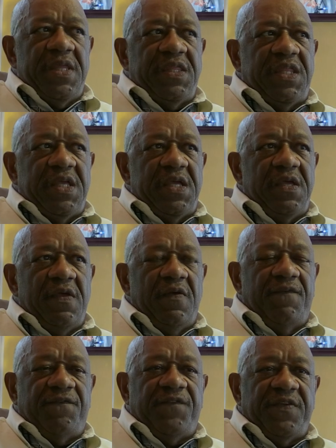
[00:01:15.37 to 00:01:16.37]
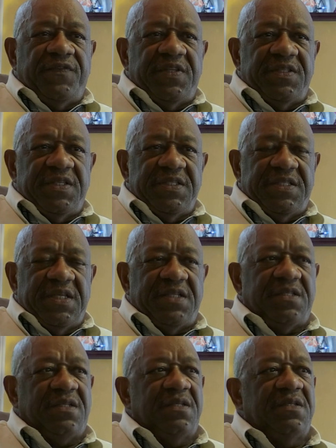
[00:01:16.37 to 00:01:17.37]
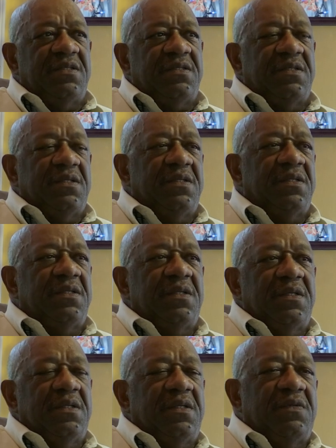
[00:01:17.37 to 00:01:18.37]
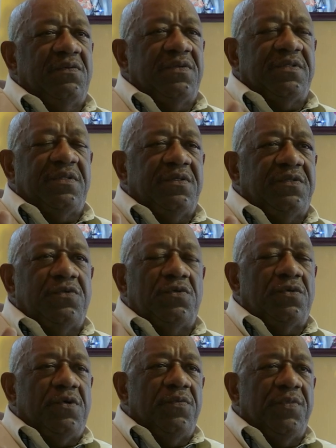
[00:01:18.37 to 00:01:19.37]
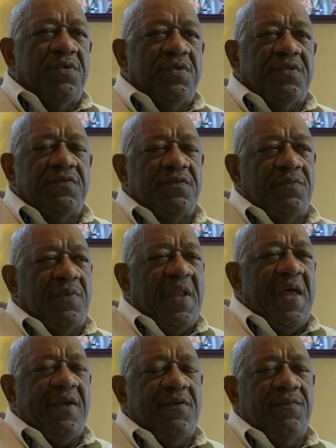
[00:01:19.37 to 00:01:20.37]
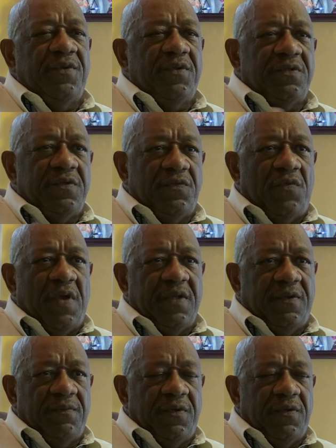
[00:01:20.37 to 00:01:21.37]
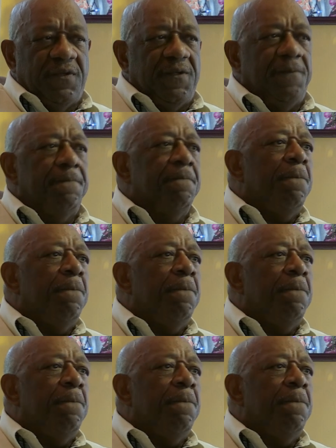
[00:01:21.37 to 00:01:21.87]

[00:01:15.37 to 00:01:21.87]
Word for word: in the 50s and 60s, it was a dual community. It was a black community and white community.